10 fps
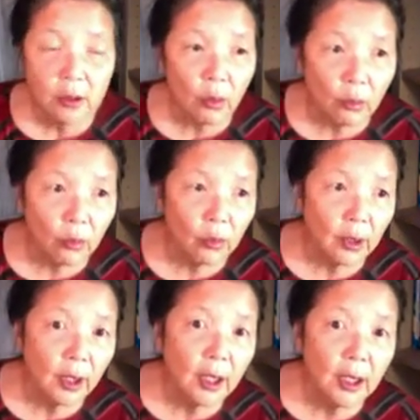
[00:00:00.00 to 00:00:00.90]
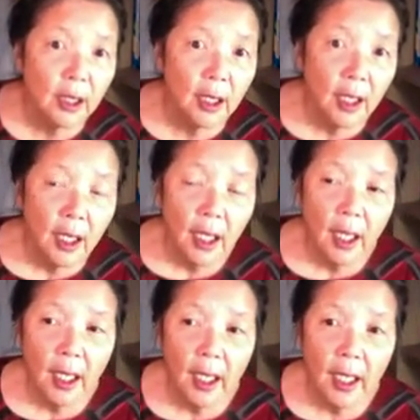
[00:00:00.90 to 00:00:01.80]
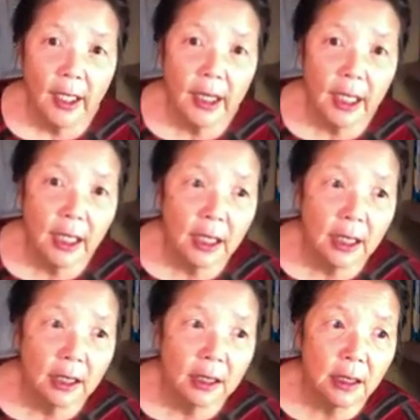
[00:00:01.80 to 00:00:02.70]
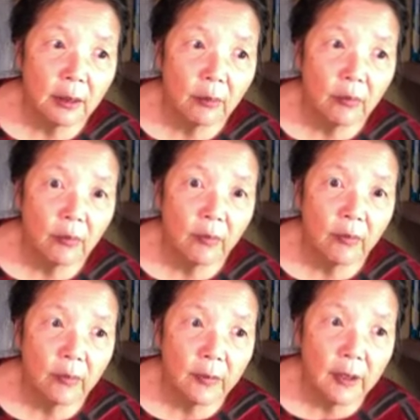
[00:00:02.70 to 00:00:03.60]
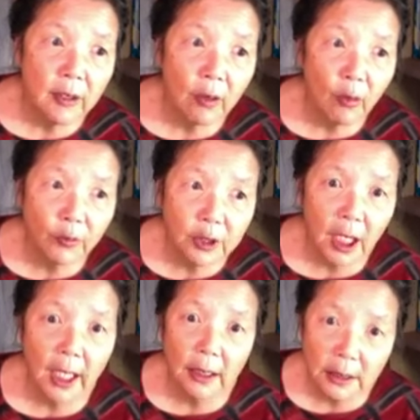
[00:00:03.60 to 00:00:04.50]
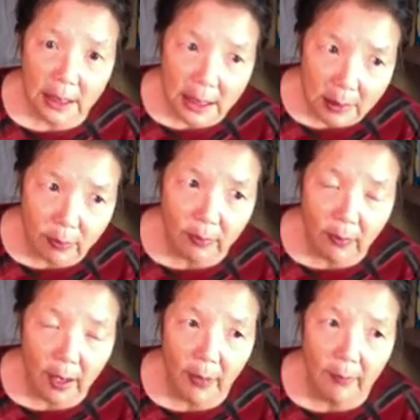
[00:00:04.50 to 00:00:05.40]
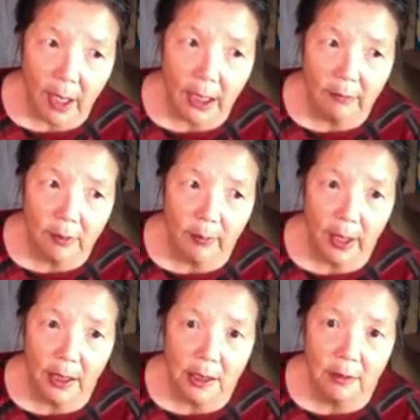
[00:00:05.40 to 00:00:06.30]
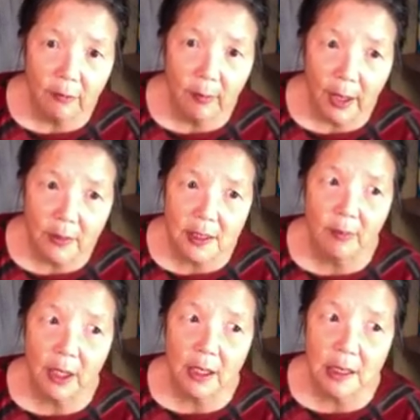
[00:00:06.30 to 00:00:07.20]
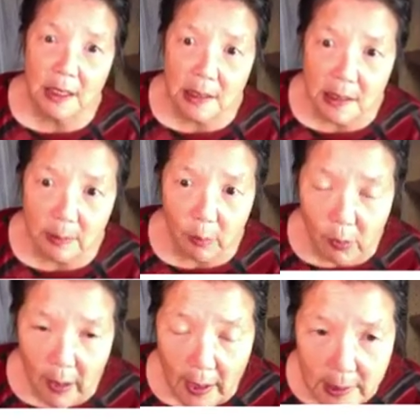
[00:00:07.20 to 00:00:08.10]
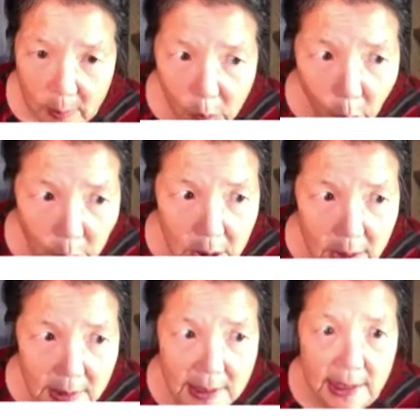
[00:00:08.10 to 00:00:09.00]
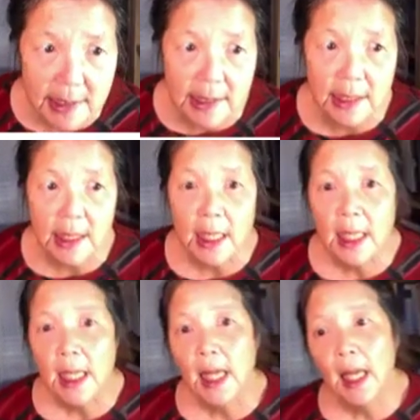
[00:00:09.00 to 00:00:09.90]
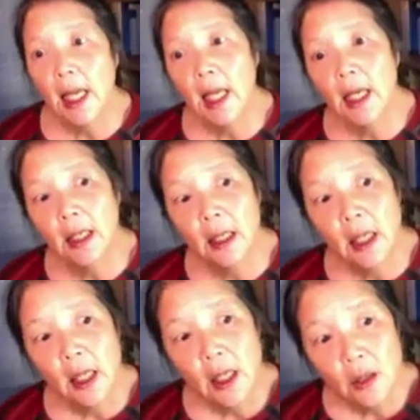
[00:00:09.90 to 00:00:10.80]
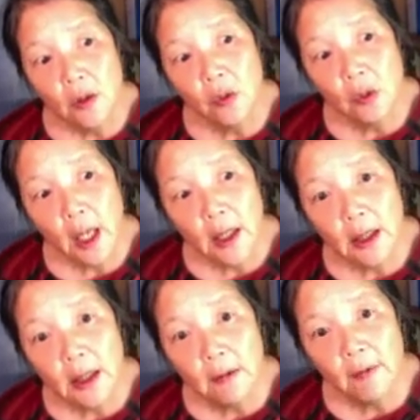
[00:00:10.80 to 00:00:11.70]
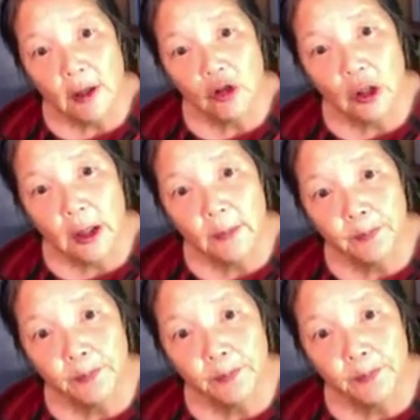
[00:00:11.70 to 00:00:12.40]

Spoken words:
don't worry. I think that over time I'm kind of repetitive about something that is as important as this, and you'll get it eventually.